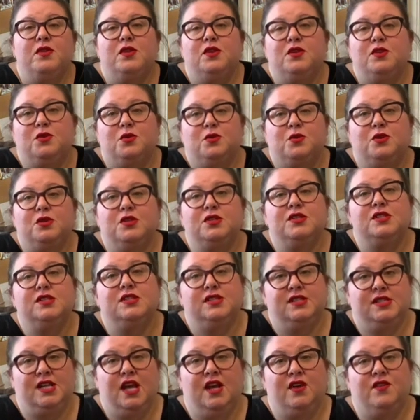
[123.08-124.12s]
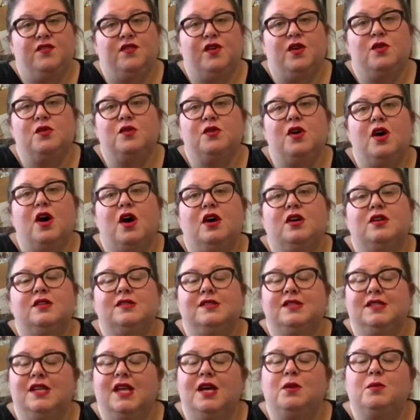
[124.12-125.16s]
the doors and take phone calls
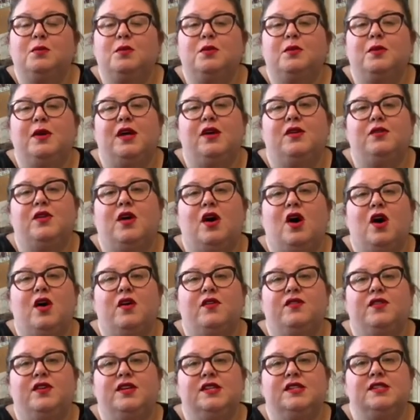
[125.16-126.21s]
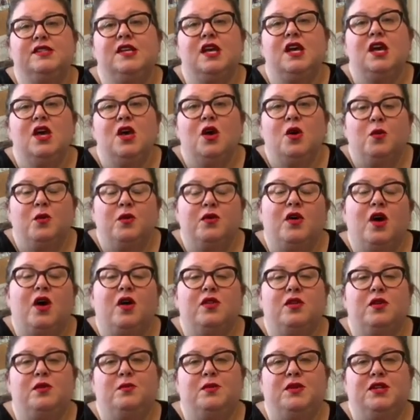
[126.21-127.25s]
and help around the office with all
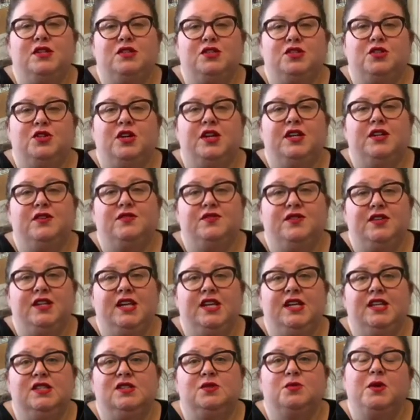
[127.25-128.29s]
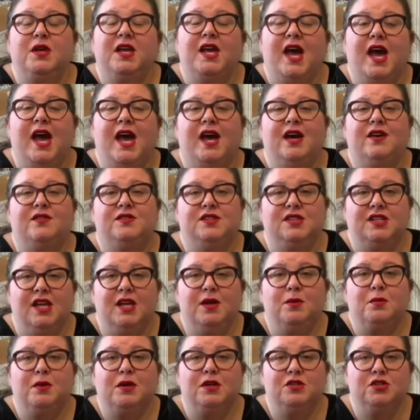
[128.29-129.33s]
the administrative needs we have to
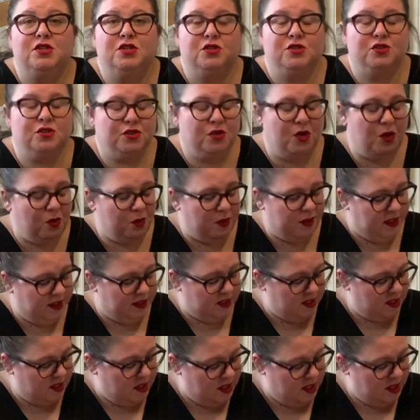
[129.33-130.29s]
keep our church going?